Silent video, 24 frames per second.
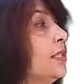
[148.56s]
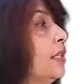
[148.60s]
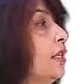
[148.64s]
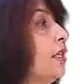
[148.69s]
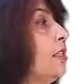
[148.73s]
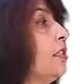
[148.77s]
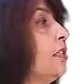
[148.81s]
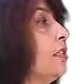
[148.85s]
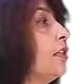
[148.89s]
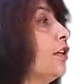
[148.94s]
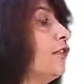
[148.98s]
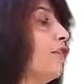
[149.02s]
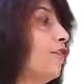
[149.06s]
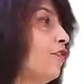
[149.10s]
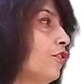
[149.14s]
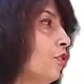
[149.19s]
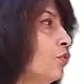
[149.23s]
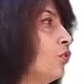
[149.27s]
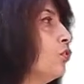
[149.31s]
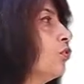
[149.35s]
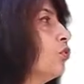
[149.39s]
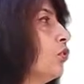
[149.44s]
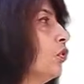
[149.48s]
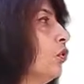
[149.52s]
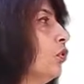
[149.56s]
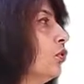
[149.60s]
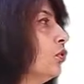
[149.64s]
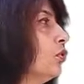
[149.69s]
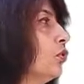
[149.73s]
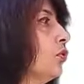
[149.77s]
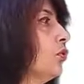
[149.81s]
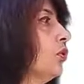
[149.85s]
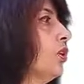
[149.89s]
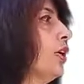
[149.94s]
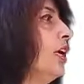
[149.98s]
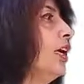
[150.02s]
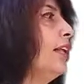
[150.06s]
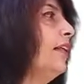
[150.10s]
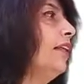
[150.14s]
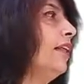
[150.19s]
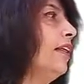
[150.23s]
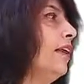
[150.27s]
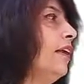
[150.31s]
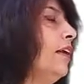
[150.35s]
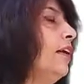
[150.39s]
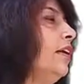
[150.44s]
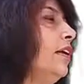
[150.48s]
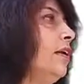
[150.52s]
is diffuse also. And
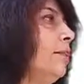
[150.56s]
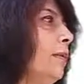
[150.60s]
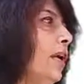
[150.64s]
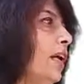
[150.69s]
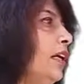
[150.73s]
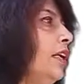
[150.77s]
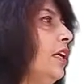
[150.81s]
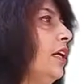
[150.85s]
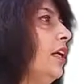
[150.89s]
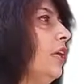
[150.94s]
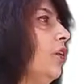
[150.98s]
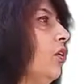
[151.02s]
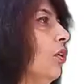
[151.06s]
then depending